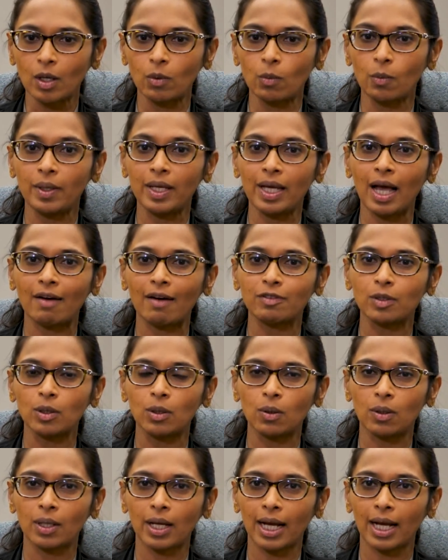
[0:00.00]
We have to
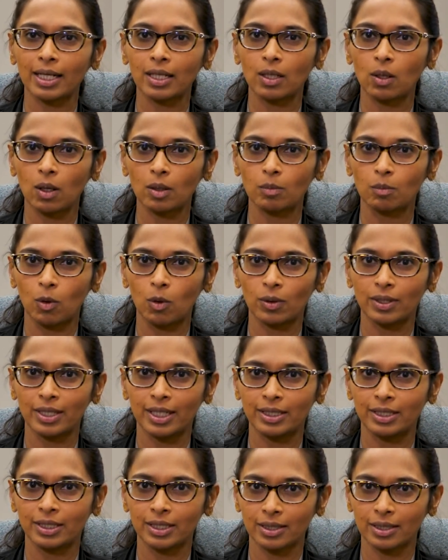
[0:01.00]
look at a lot more
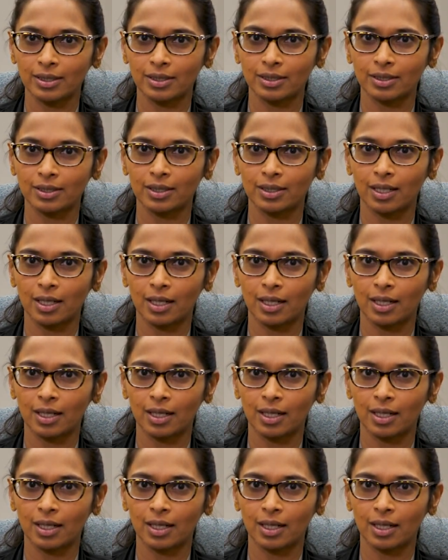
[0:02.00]
than just